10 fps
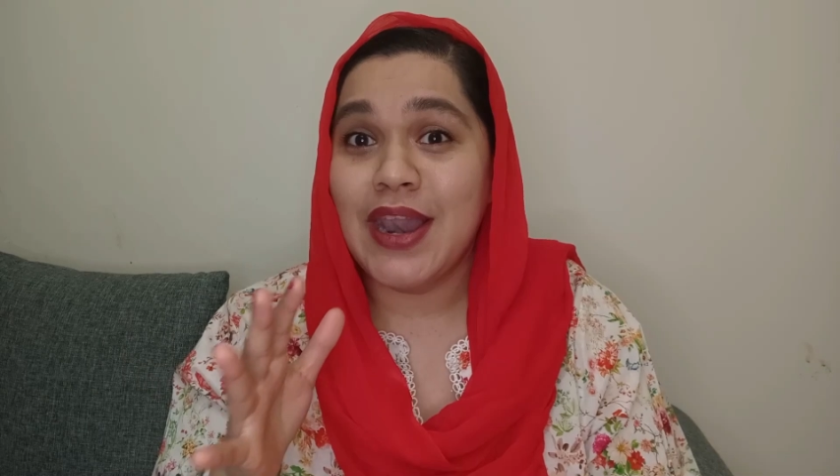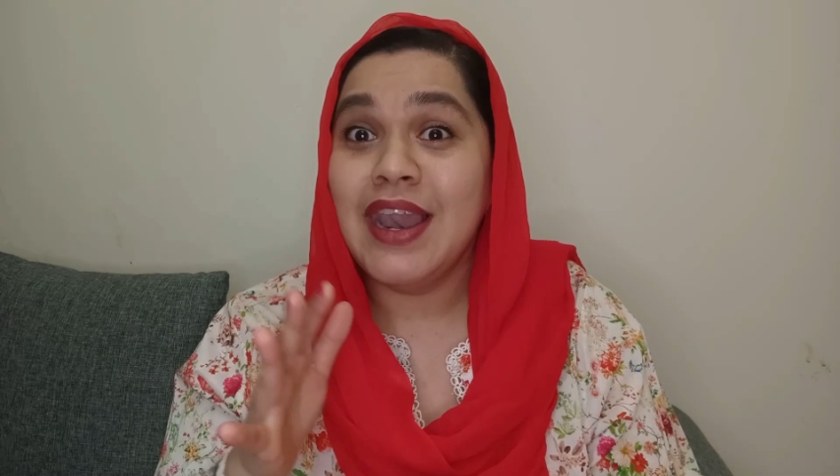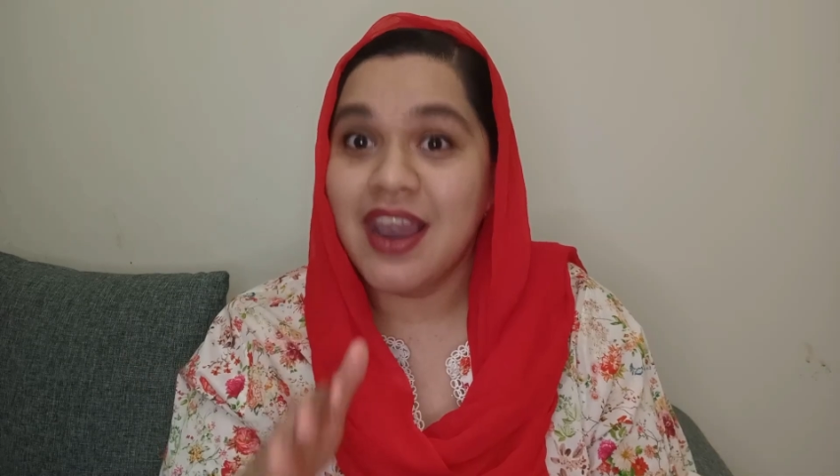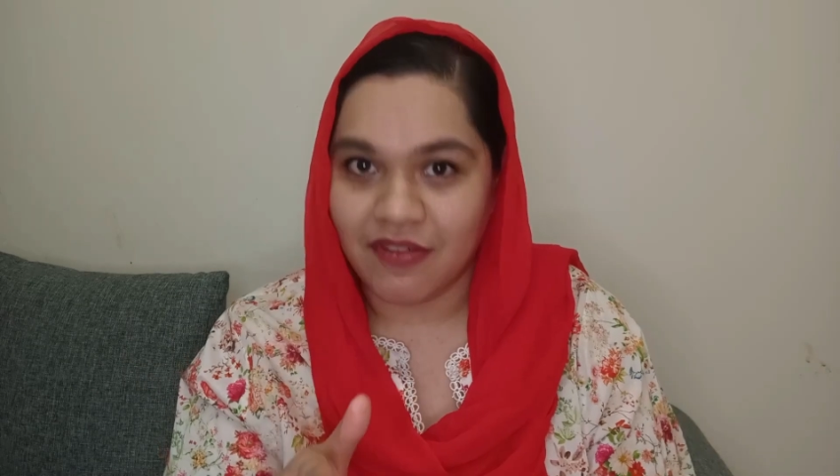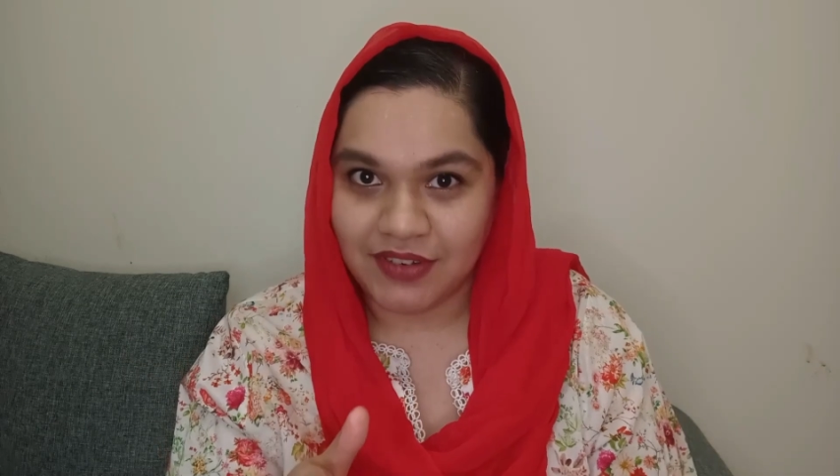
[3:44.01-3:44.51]

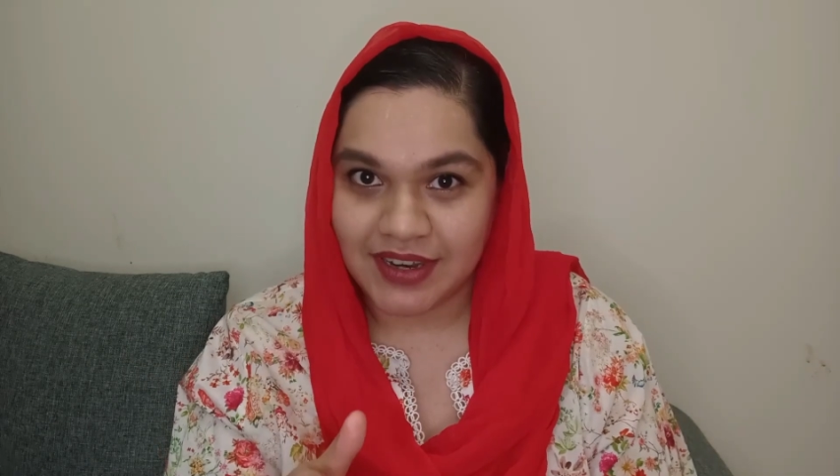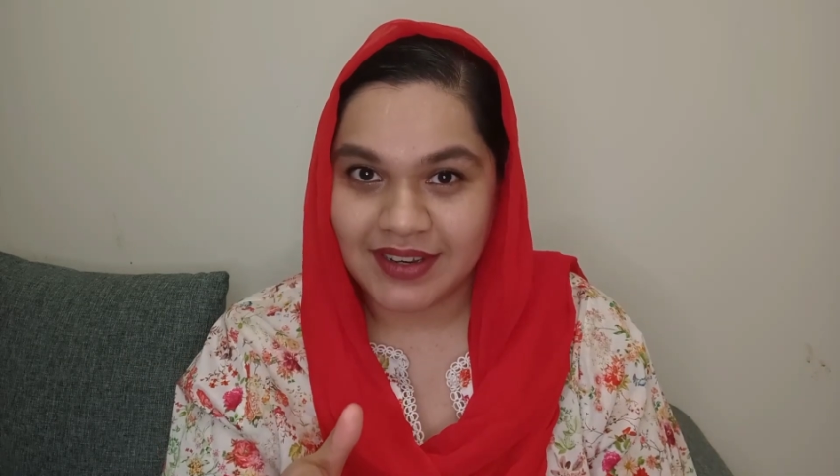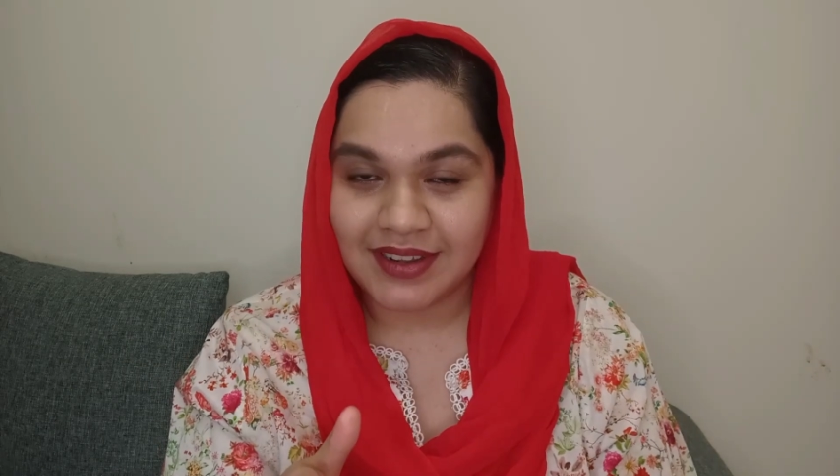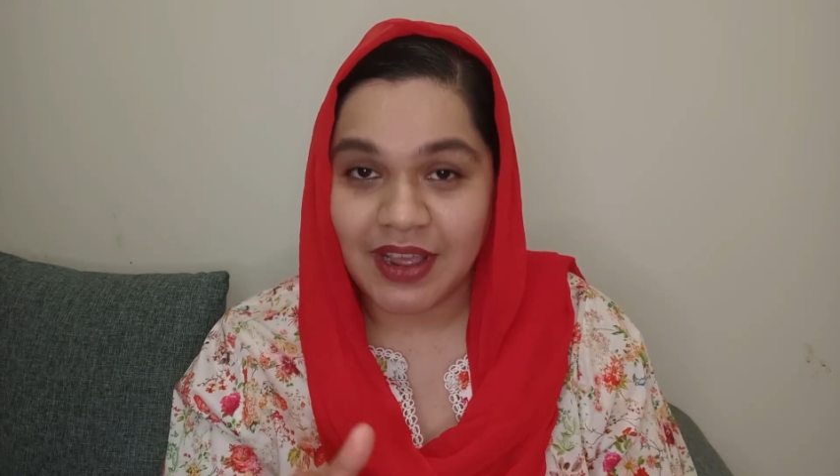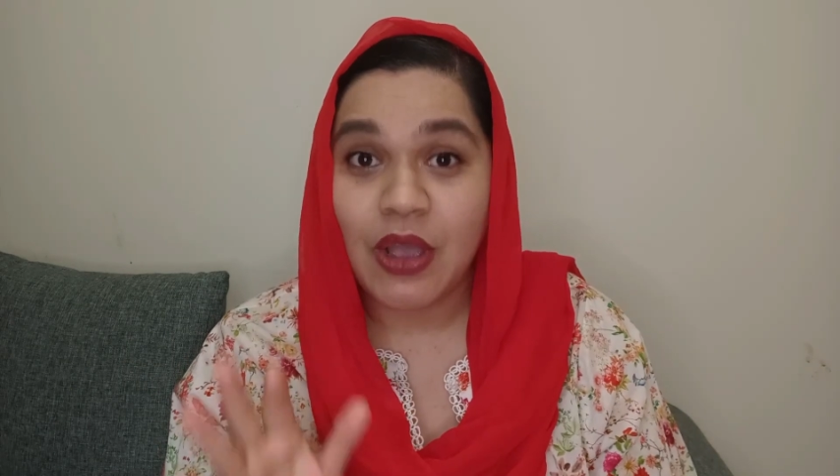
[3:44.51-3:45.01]
Loved
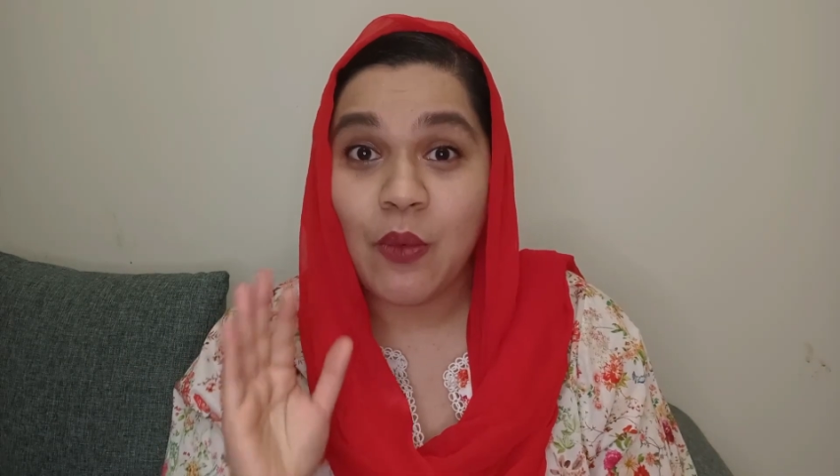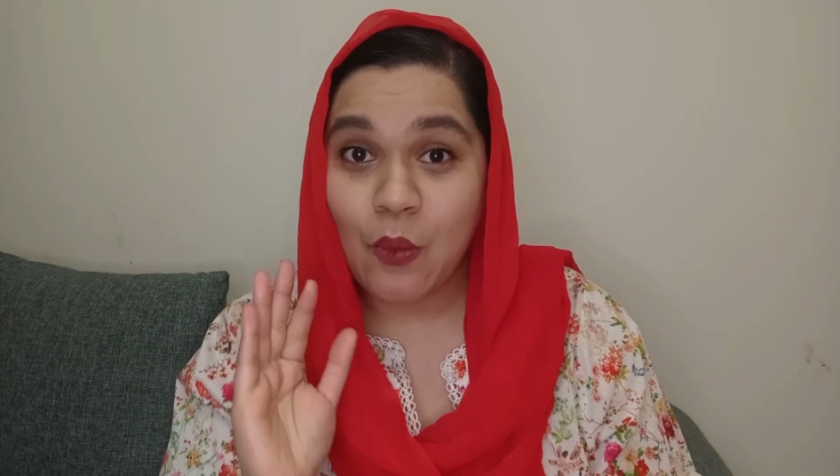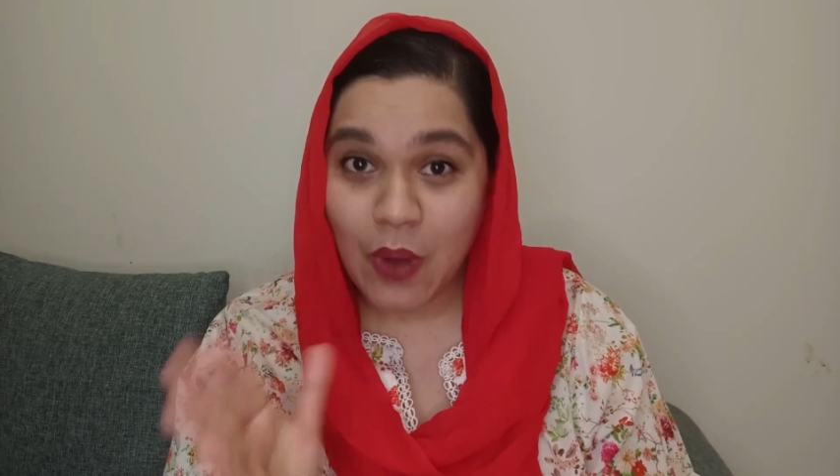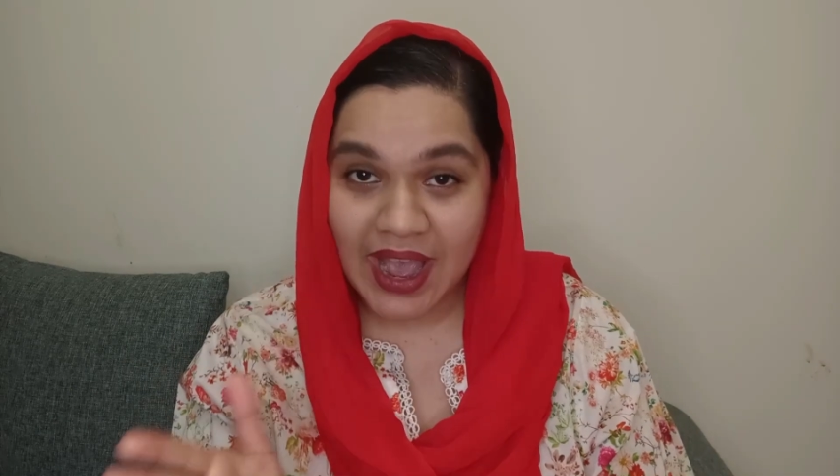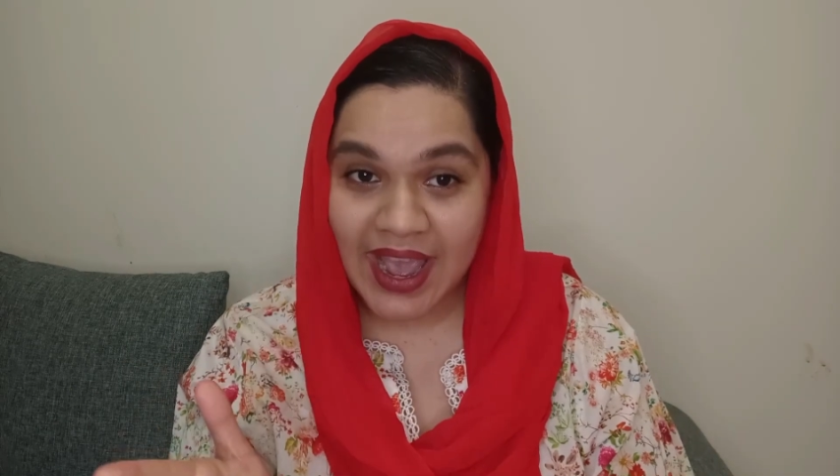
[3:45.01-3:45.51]
it.
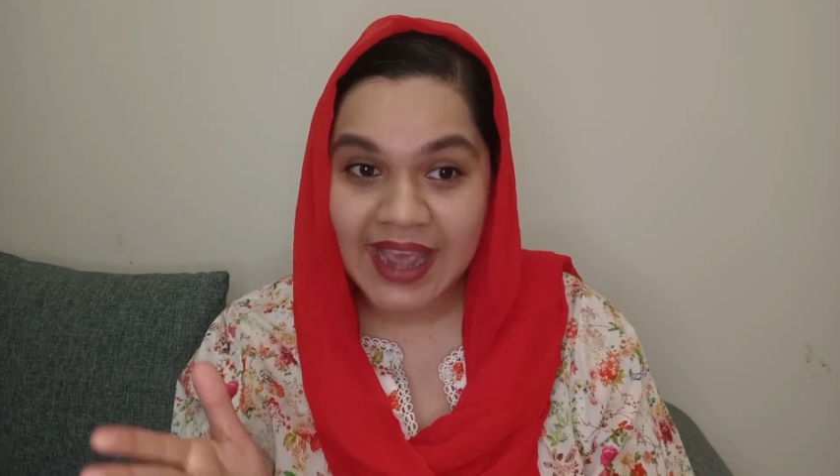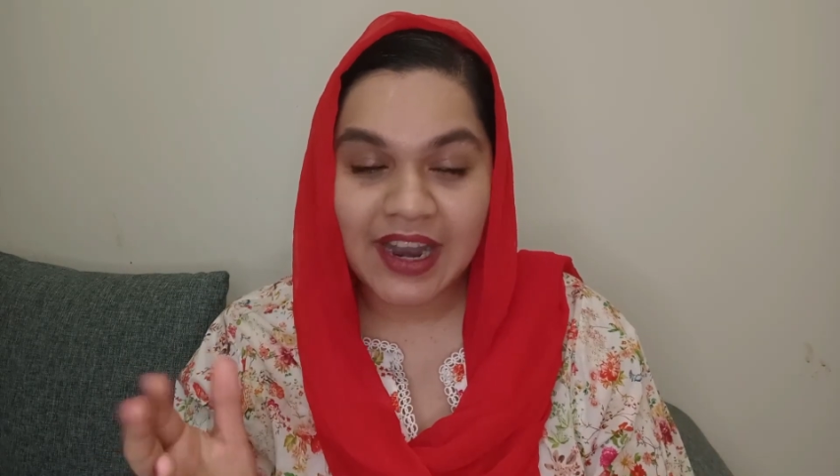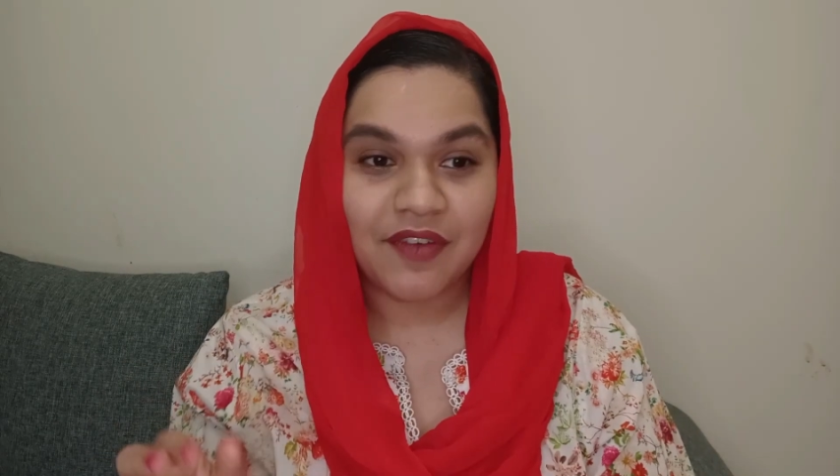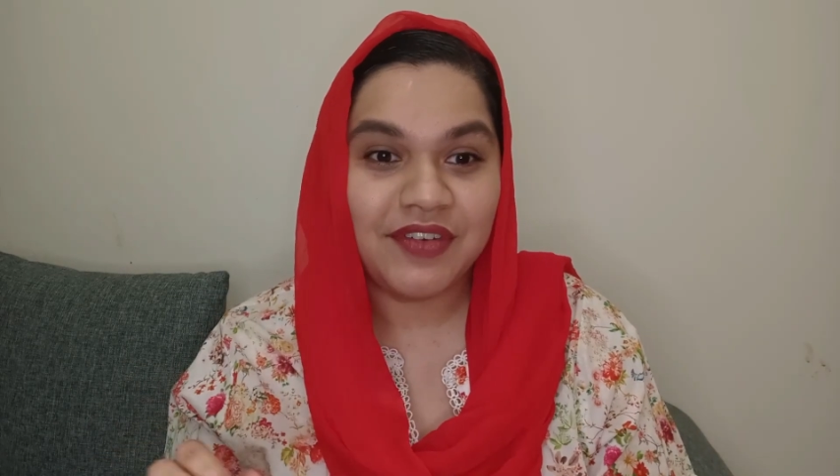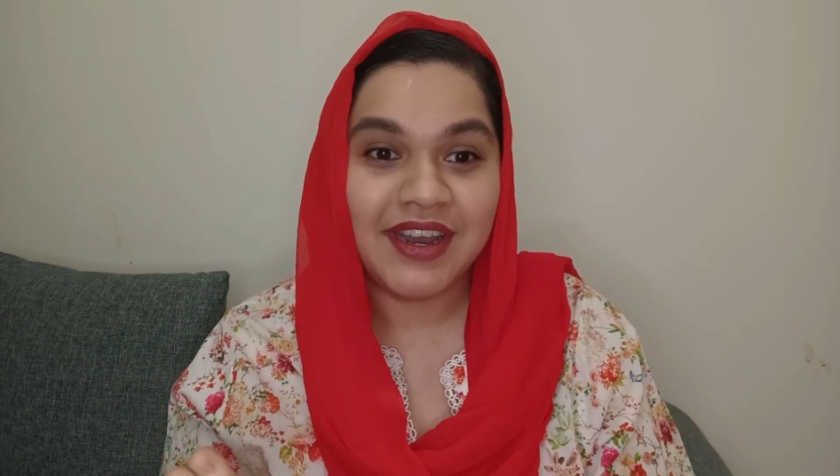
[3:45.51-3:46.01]
Why I
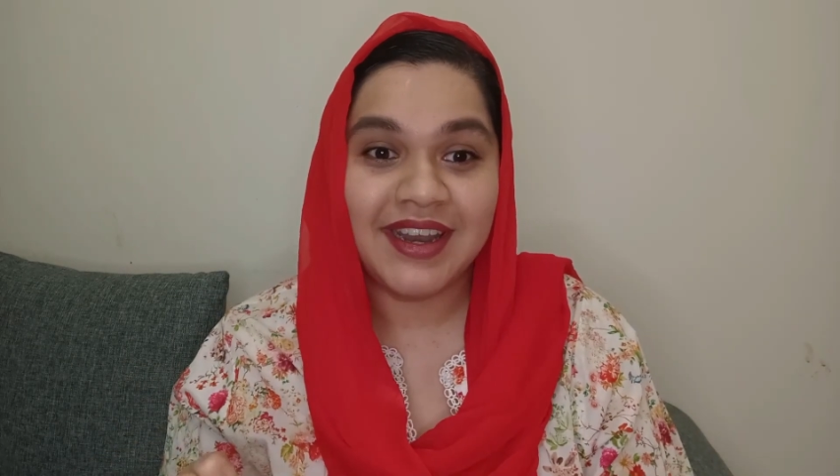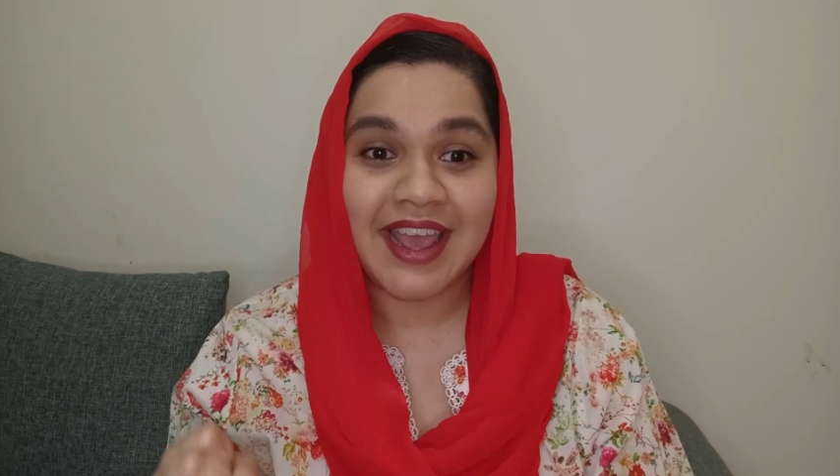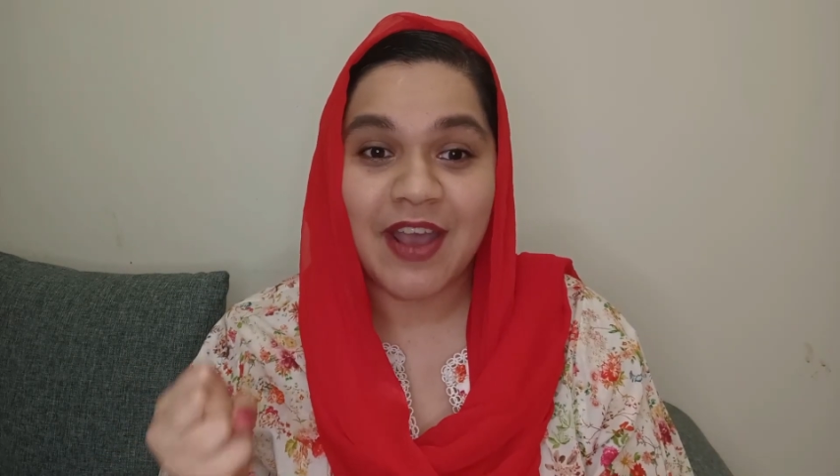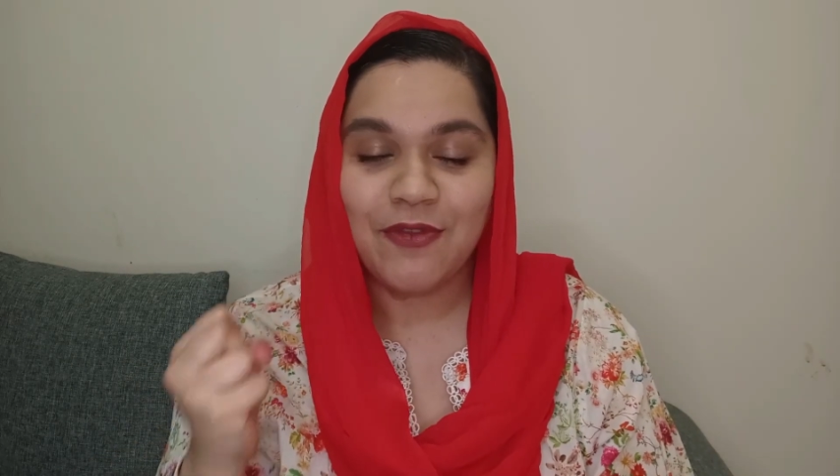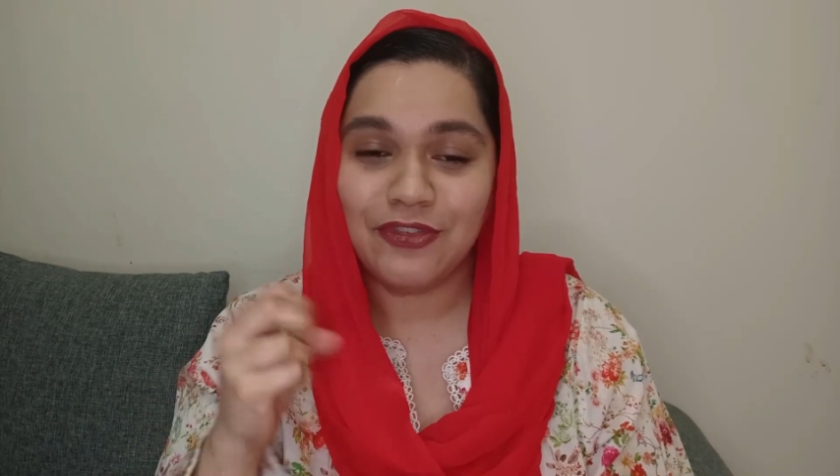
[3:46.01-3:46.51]
loved it?